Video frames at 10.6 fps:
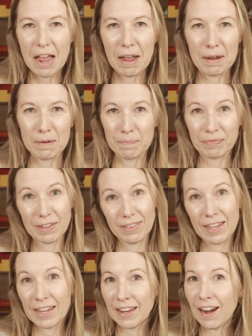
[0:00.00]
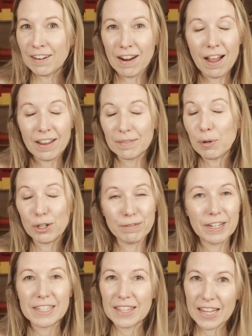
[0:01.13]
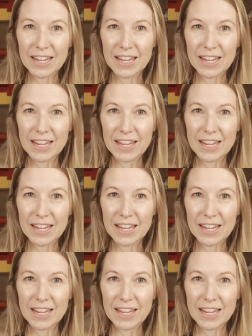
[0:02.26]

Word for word: Um, they are not perfect.